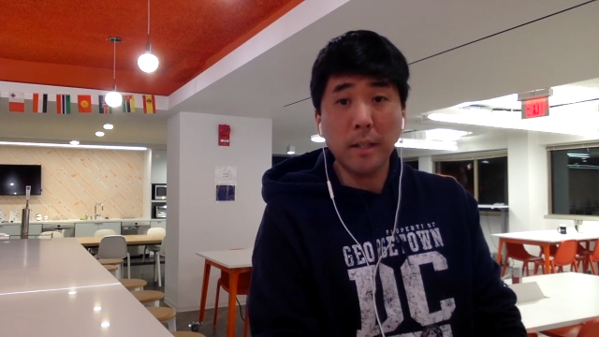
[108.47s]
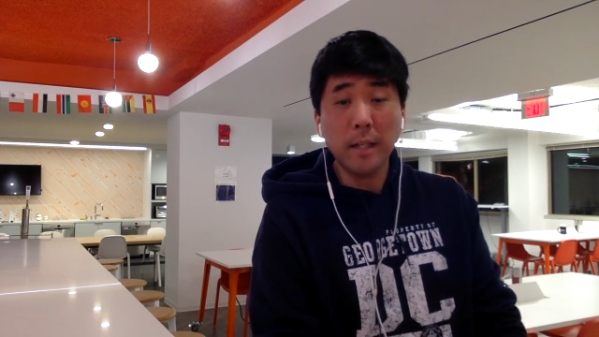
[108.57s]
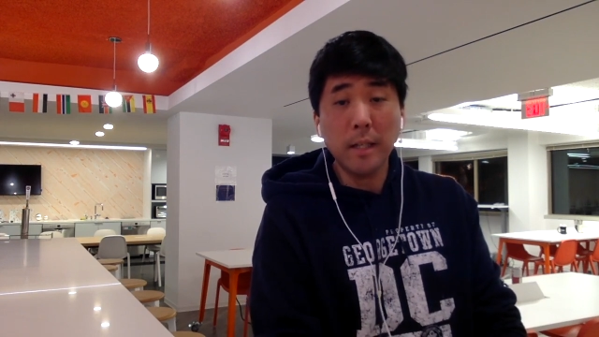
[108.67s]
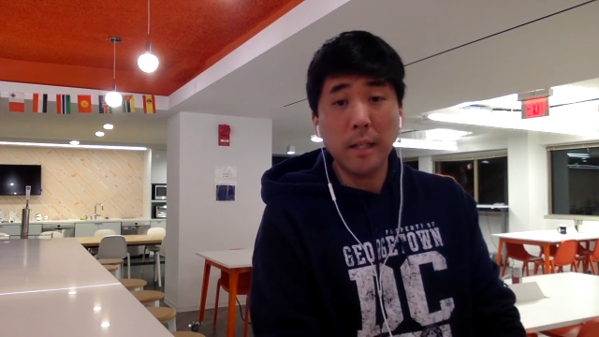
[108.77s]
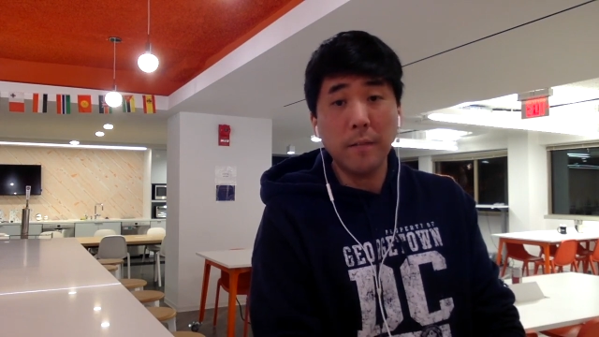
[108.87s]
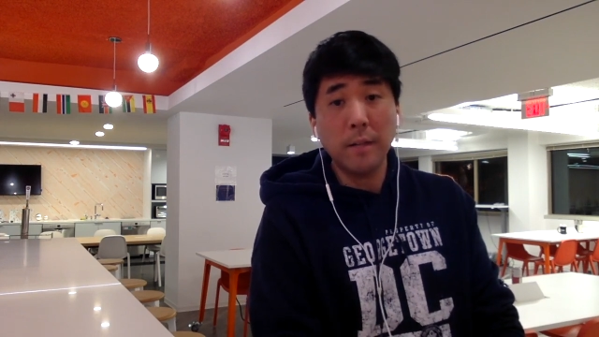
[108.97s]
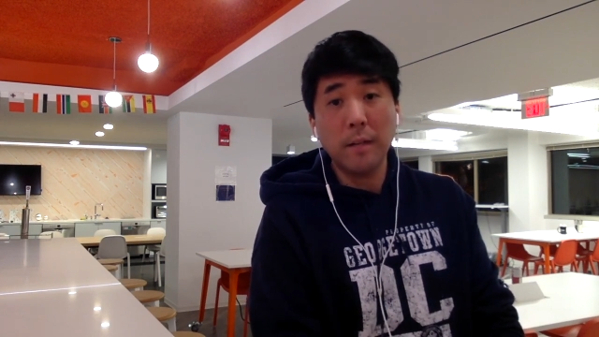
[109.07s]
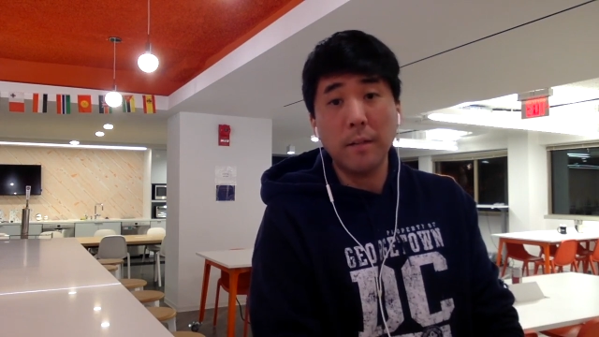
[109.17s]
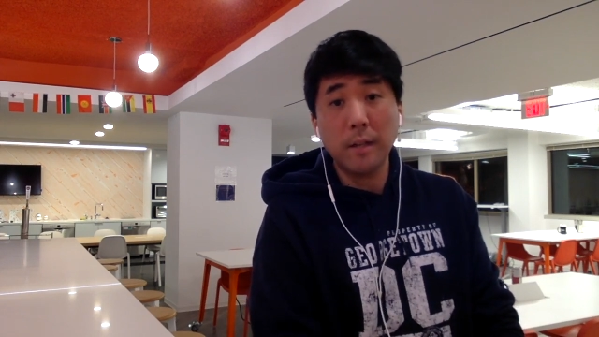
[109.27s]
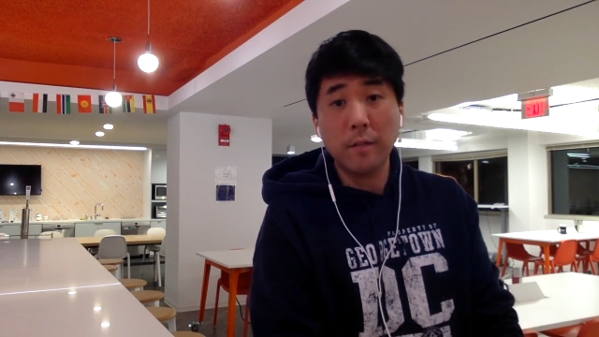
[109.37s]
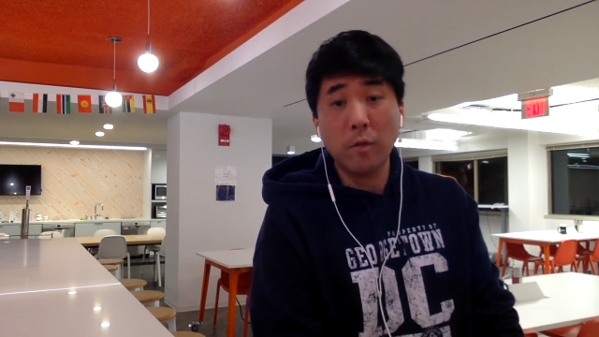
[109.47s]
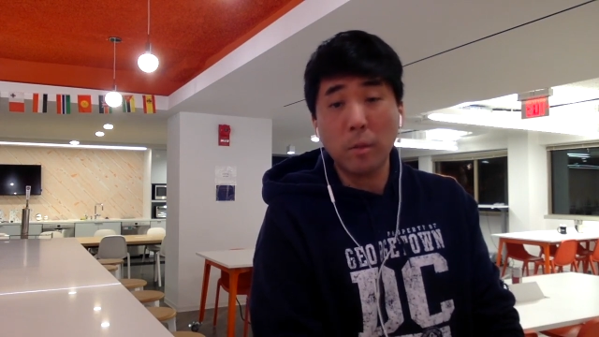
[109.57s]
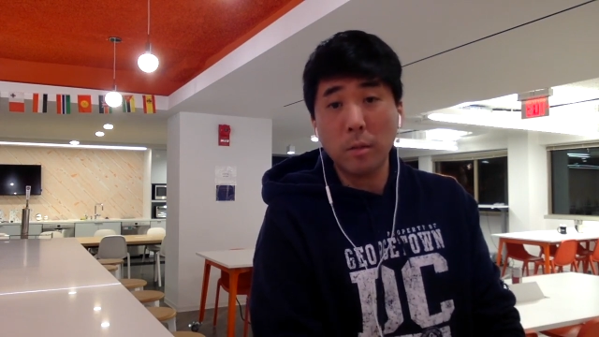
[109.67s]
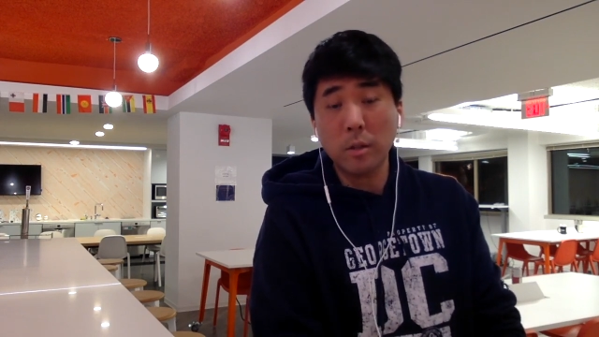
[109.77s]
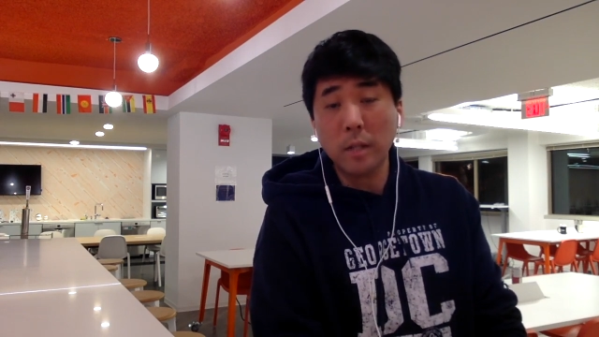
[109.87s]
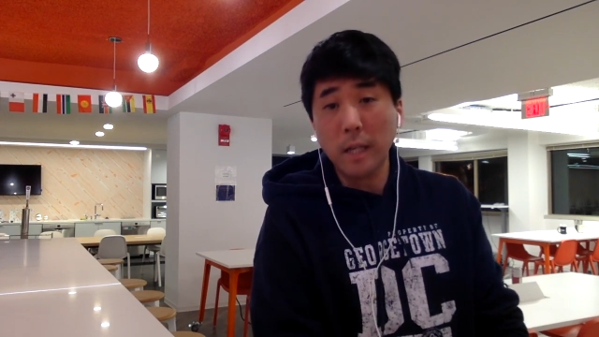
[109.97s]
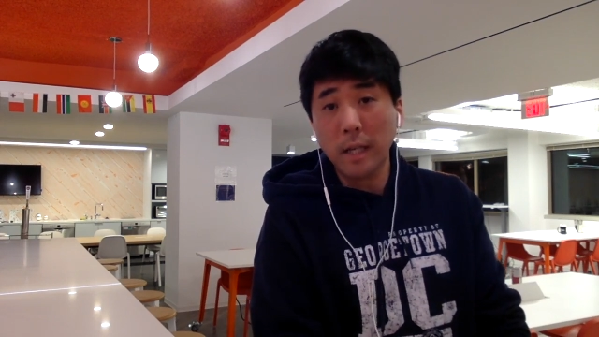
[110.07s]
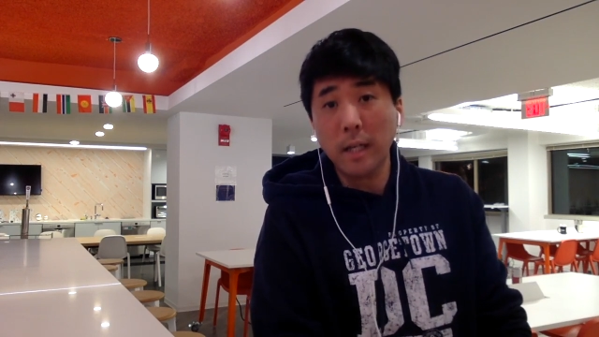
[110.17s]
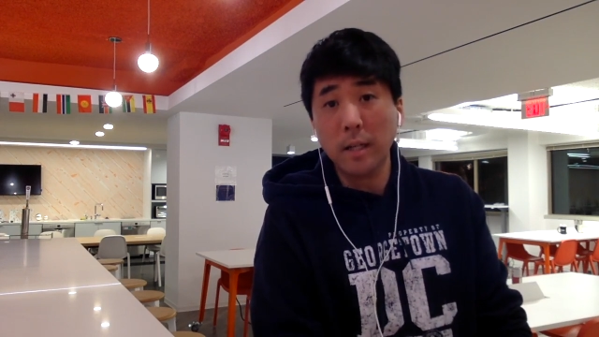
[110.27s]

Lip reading: I didn't even have any formal training.